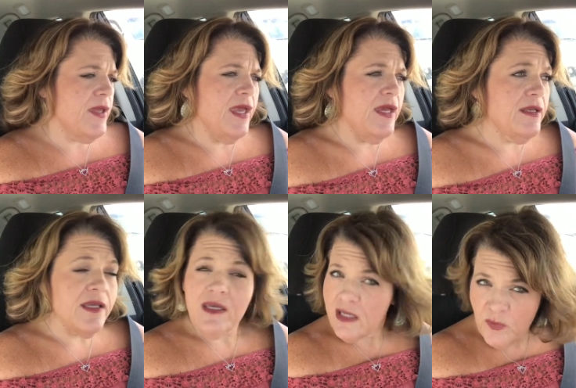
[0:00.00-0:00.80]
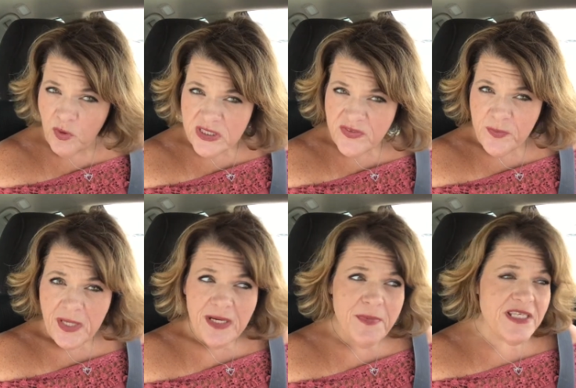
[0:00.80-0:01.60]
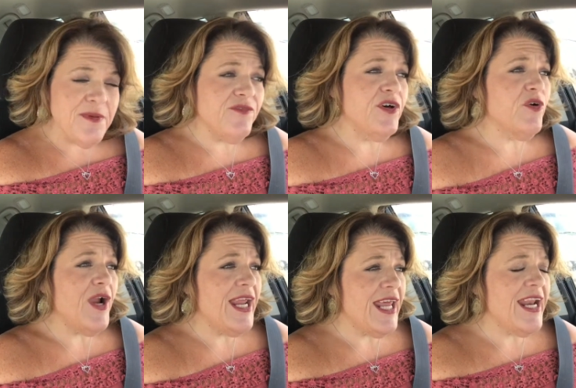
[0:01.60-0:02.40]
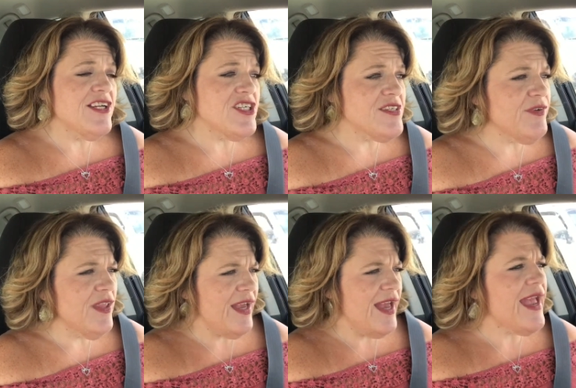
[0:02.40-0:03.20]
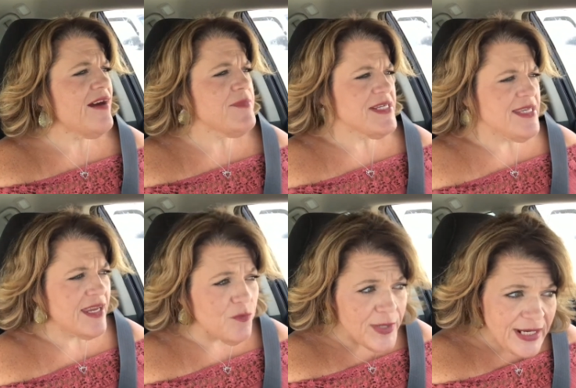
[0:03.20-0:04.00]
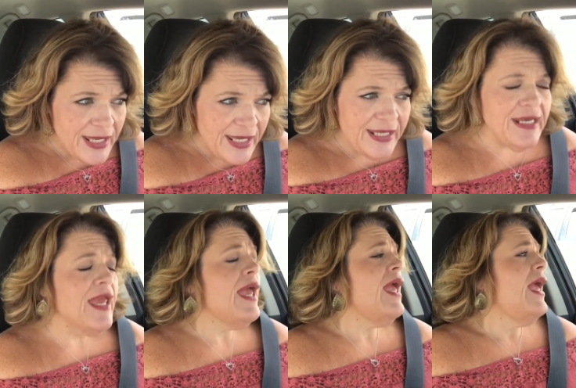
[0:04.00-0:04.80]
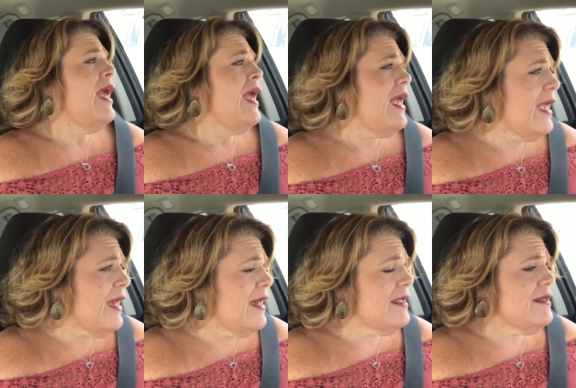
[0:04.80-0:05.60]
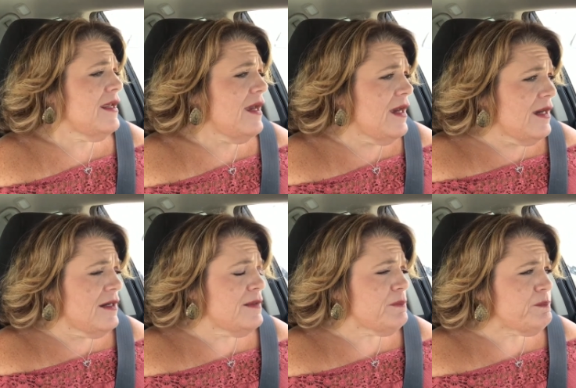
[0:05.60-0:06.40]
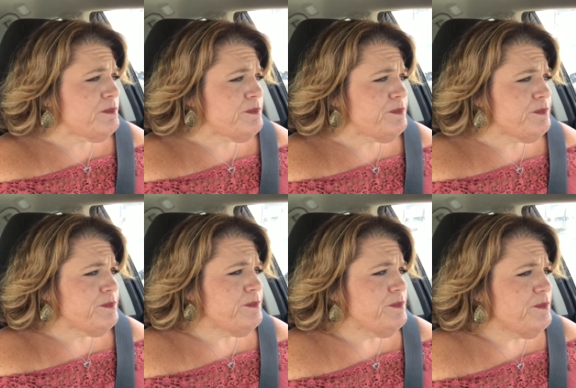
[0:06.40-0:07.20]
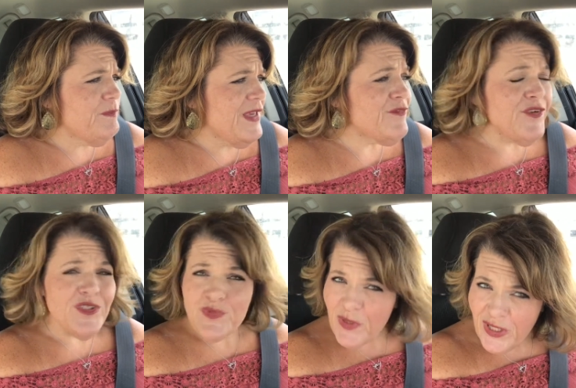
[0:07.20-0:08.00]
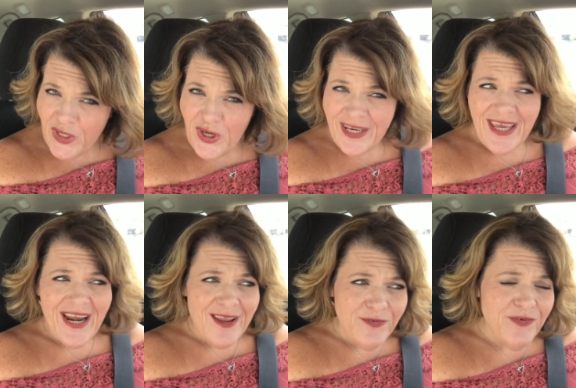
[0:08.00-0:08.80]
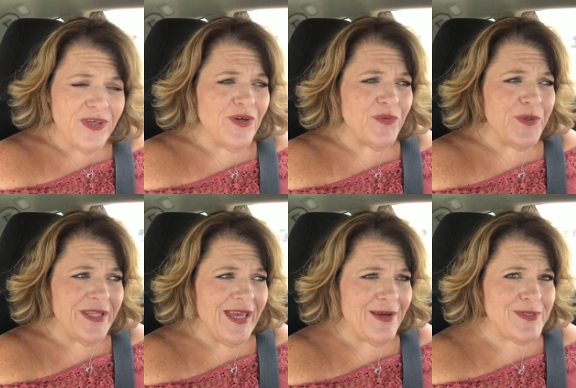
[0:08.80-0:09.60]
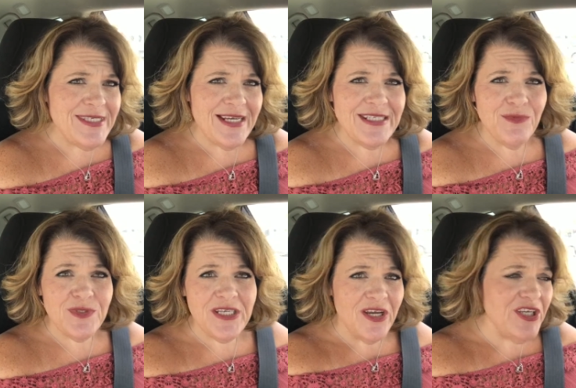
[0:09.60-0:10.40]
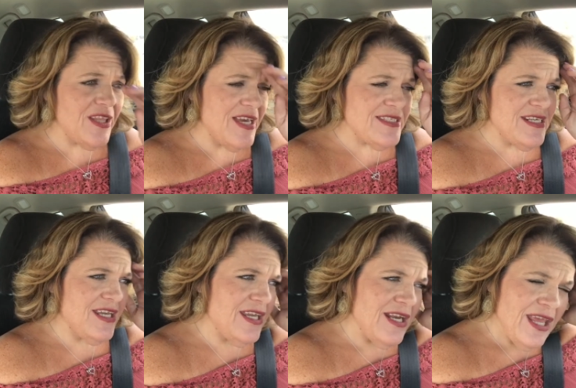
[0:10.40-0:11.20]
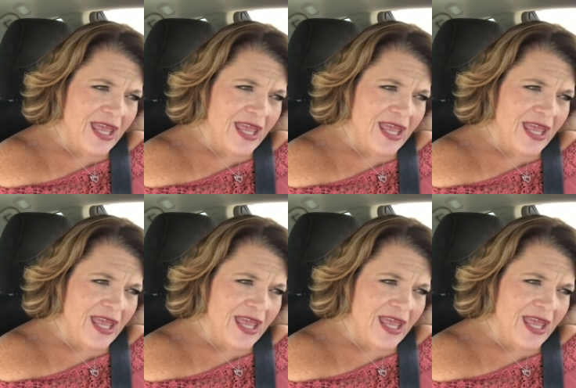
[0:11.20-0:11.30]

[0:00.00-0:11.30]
And it works for me and it makes me feel great. And I just feel like I have my second wind again. And um, it feels really good. And I feel really, I was texting with Tanya last night.